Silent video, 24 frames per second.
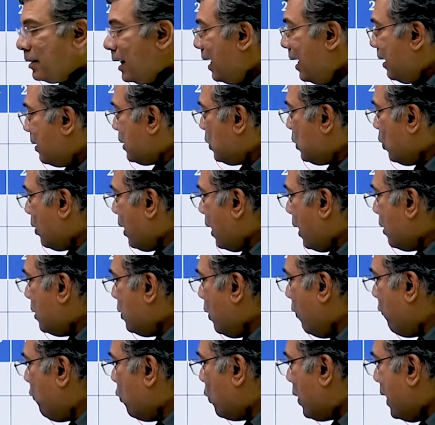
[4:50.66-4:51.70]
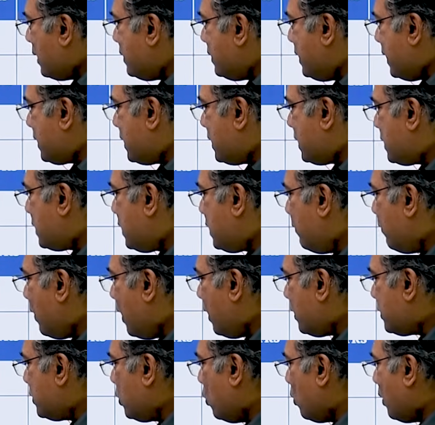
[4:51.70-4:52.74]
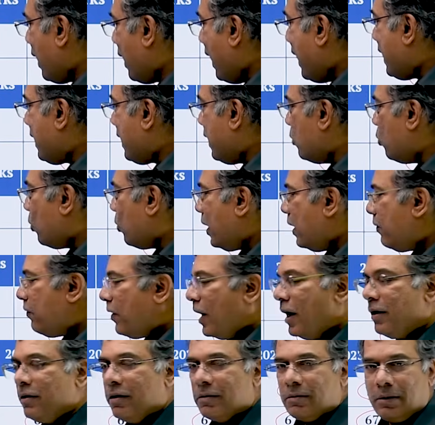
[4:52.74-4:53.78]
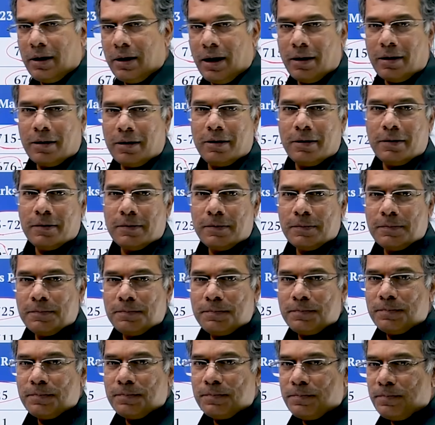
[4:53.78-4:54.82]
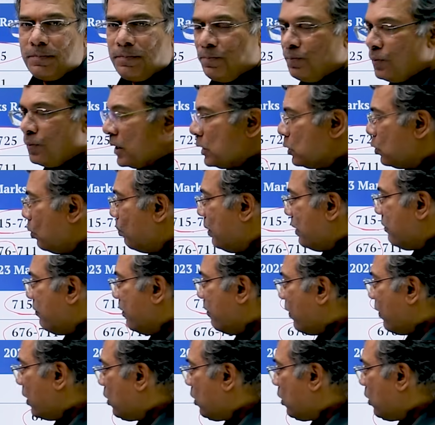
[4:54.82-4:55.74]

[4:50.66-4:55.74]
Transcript: rank, if you get 660 marks, you're likely to get 500th rank. So between